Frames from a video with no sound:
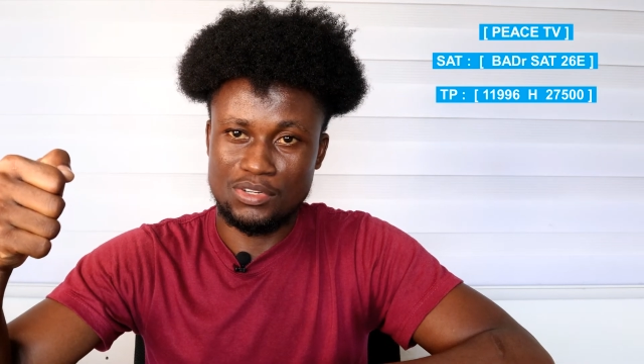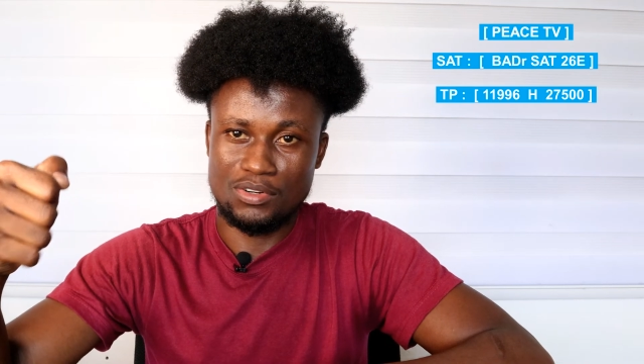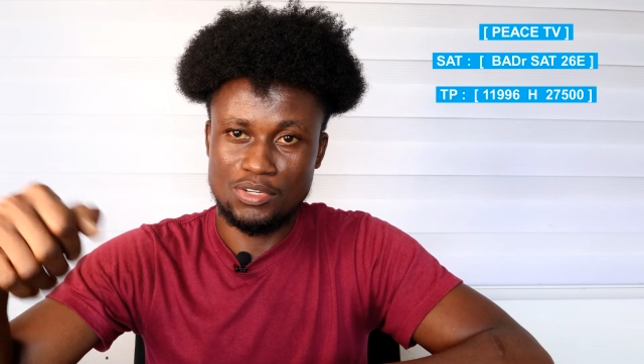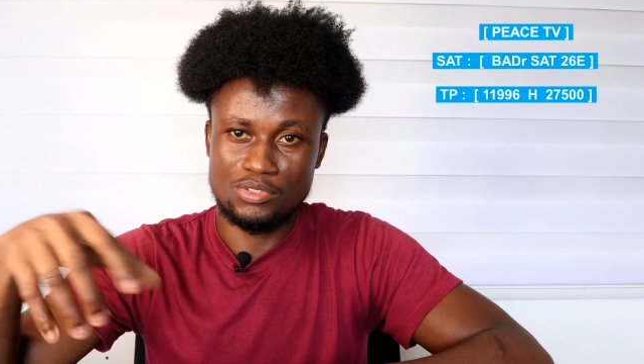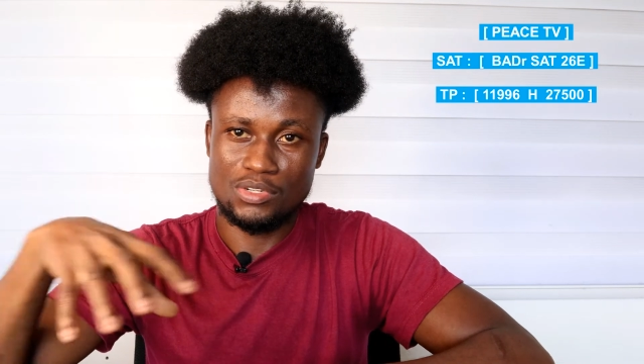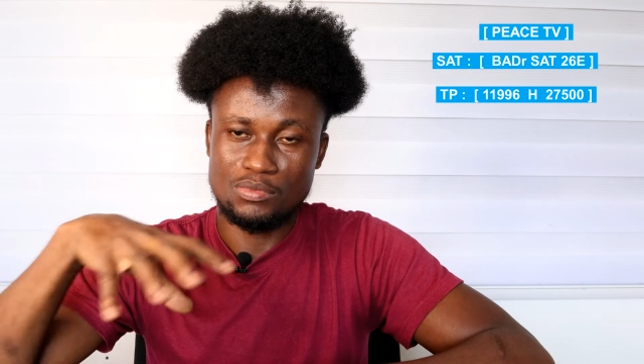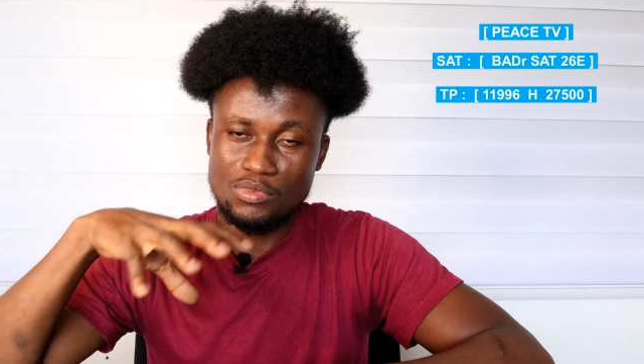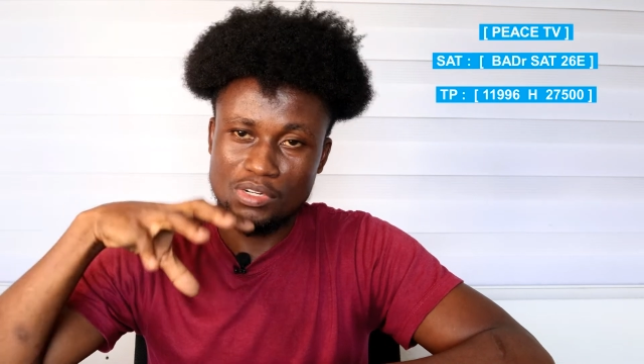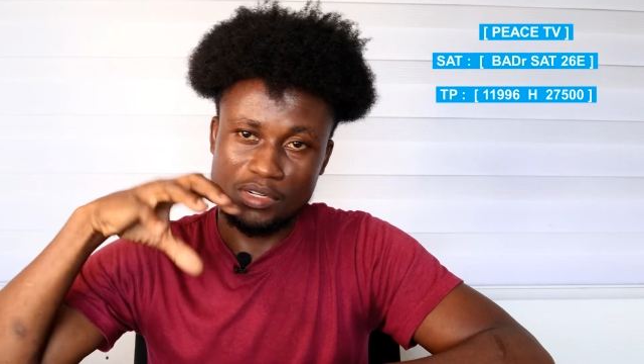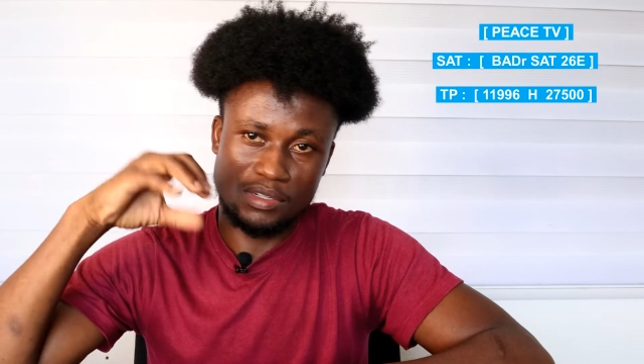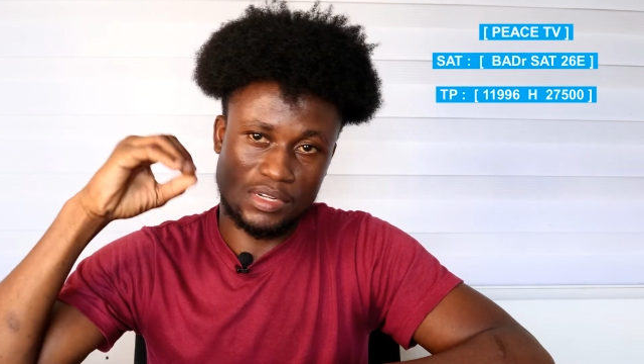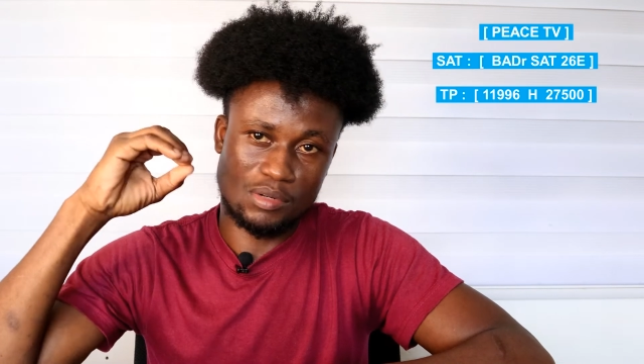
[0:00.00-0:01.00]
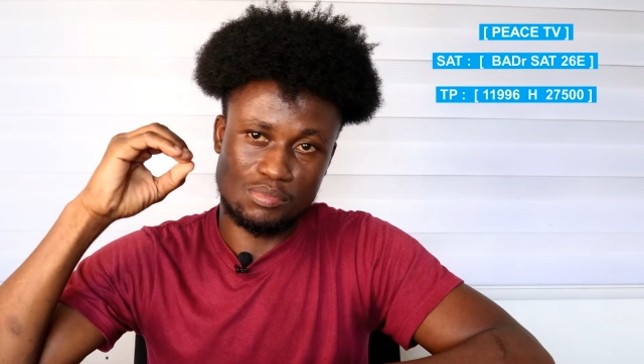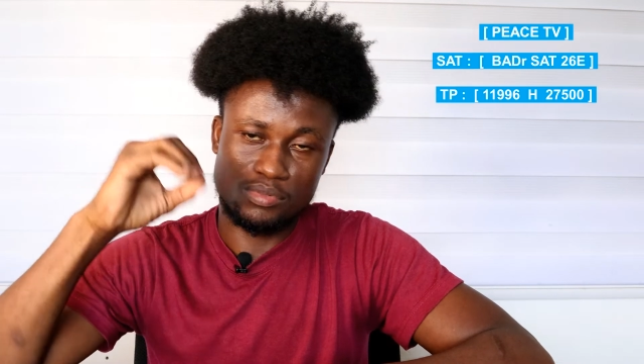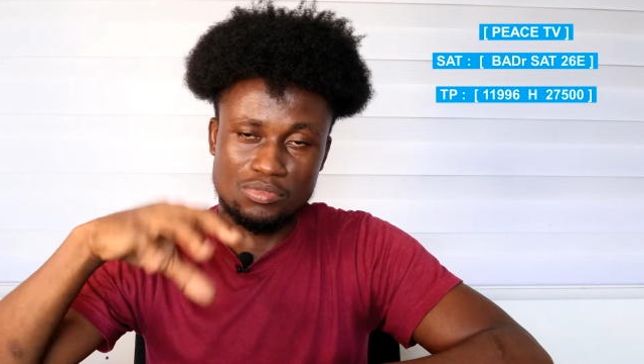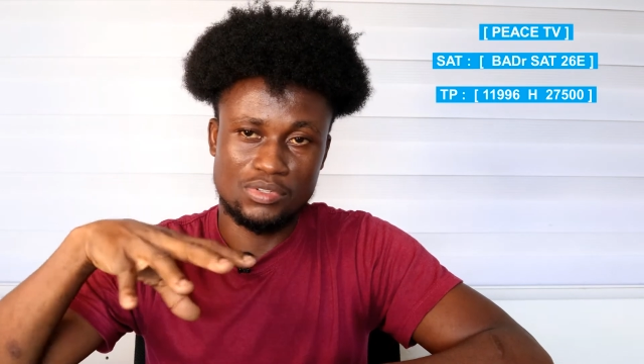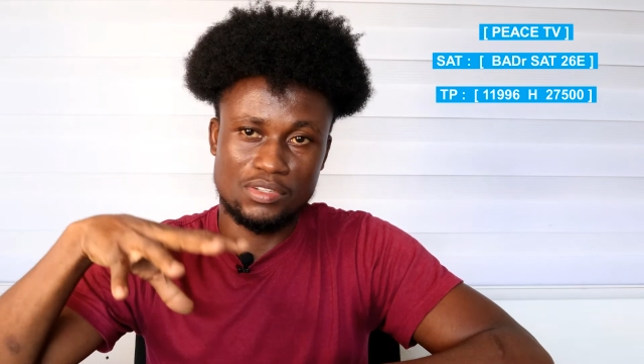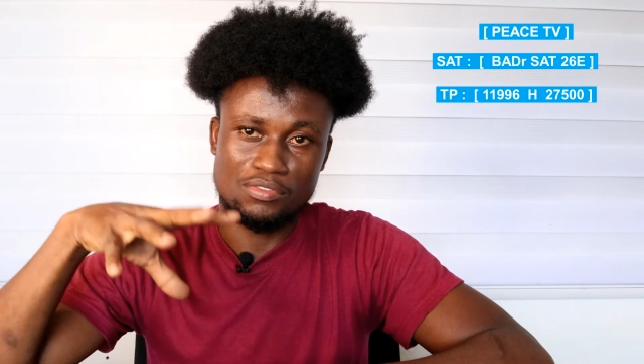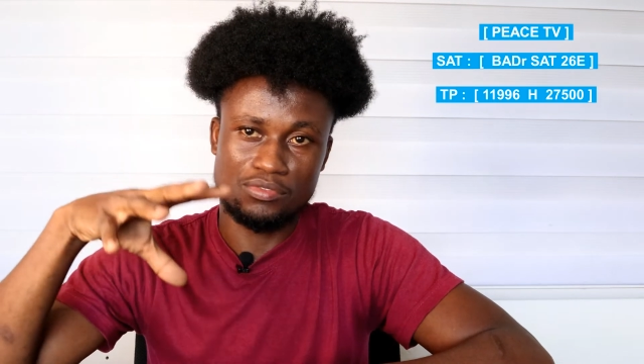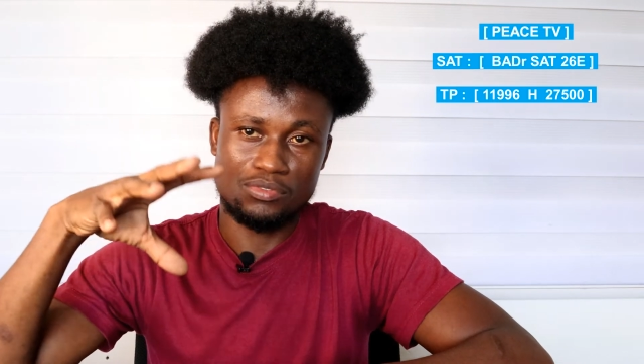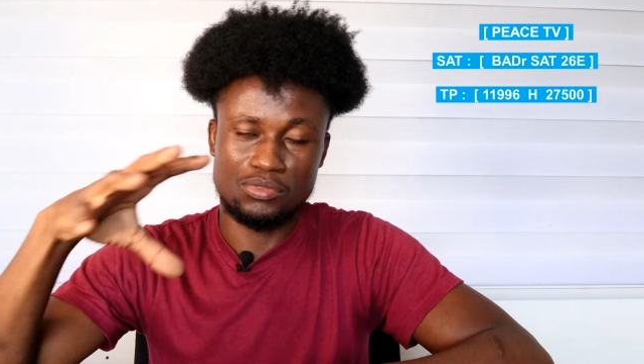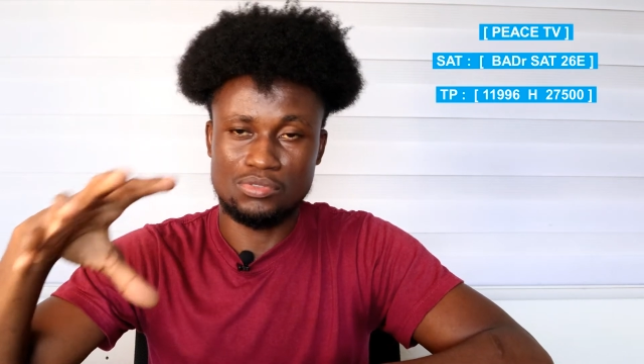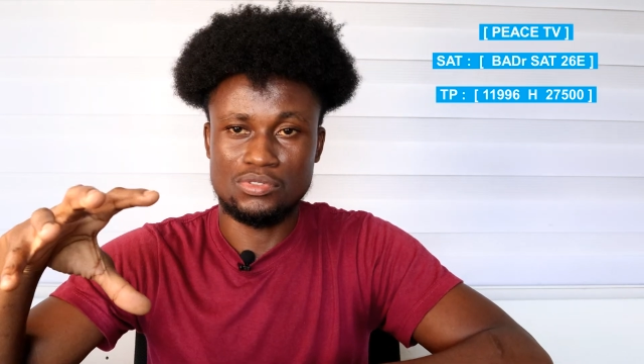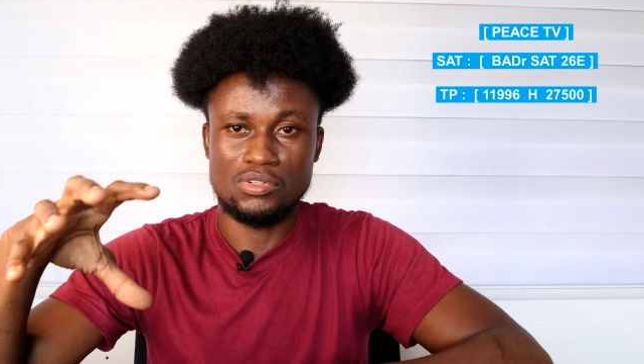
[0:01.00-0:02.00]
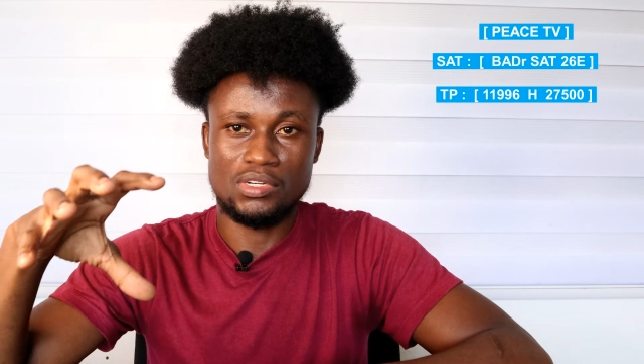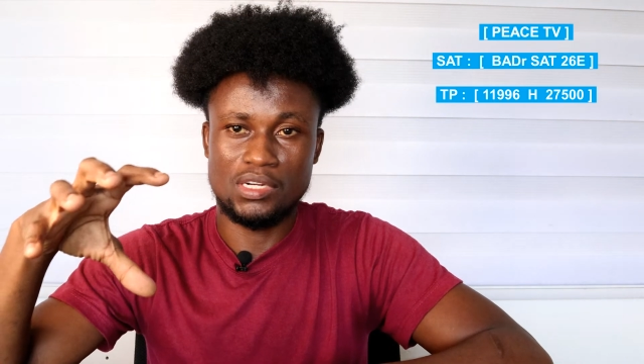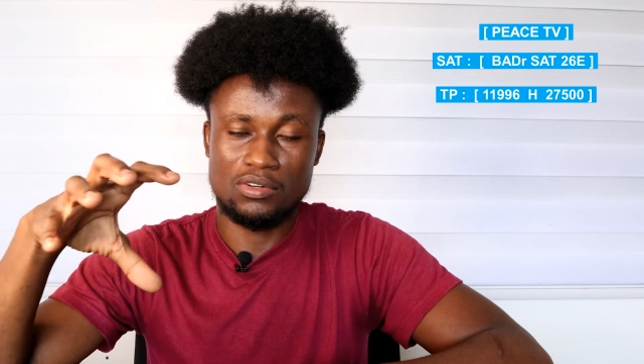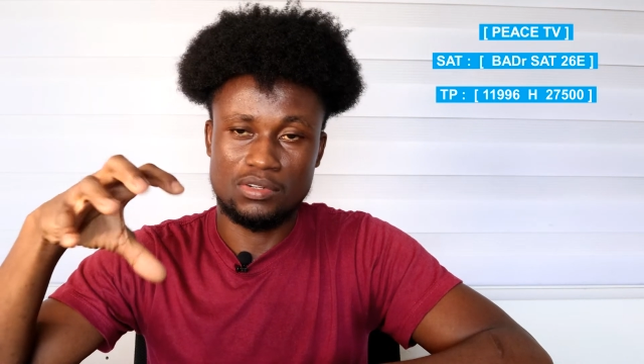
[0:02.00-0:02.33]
Alright, so I'm going to upload a full tutorial